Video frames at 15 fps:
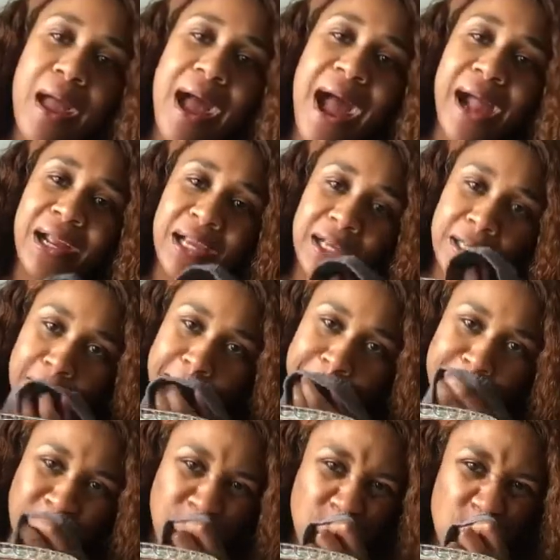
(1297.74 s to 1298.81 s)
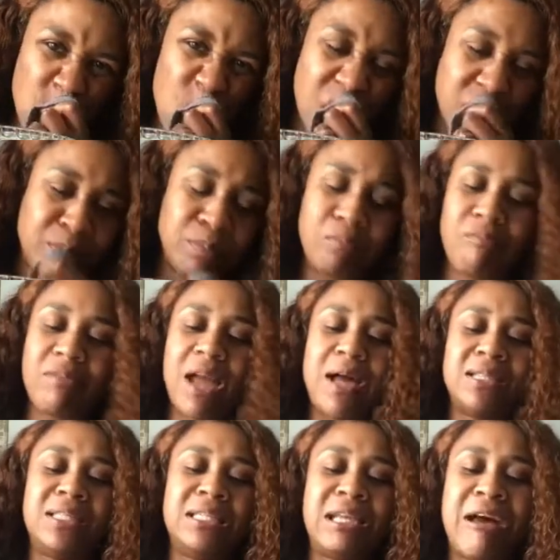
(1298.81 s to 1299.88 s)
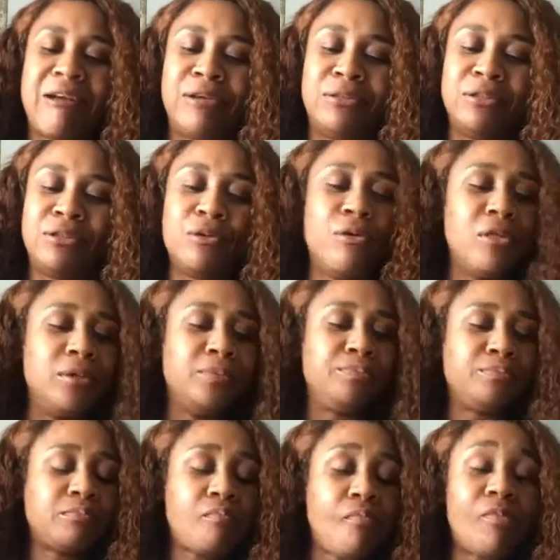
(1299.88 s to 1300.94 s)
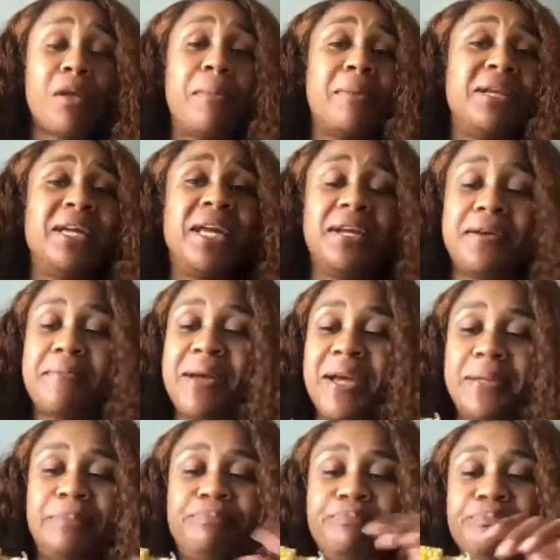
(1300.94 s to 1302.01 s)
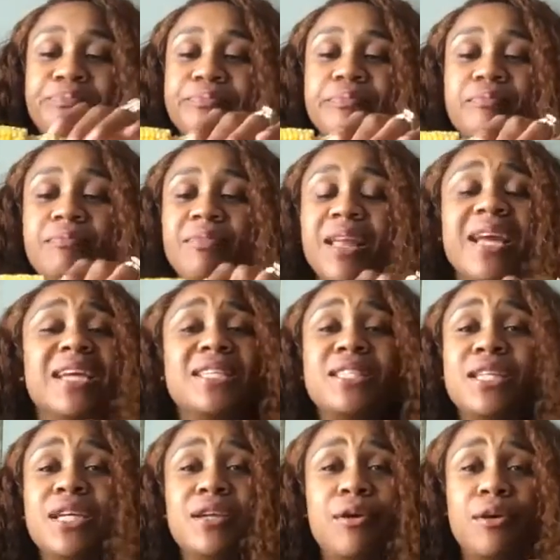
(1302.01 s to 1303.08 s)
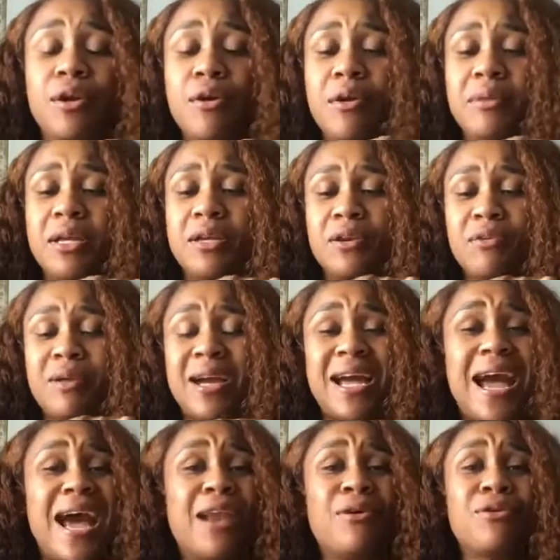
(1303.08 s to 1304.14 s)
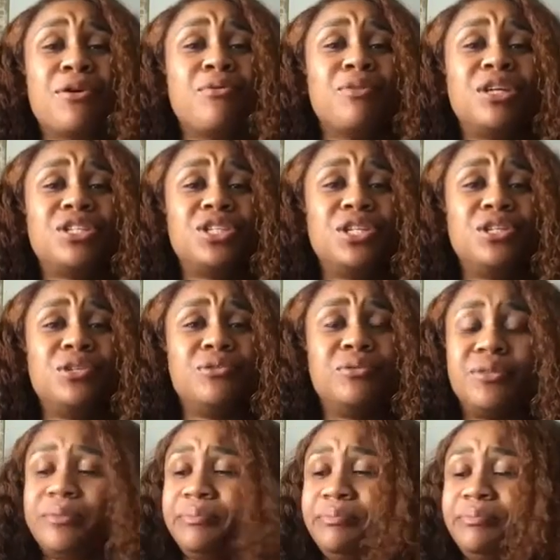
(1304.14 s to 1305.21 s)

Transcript: I get in the house. I sit down on the cooler. My dad in the back. He still don't know I'm in here crying. I don't know what she doing.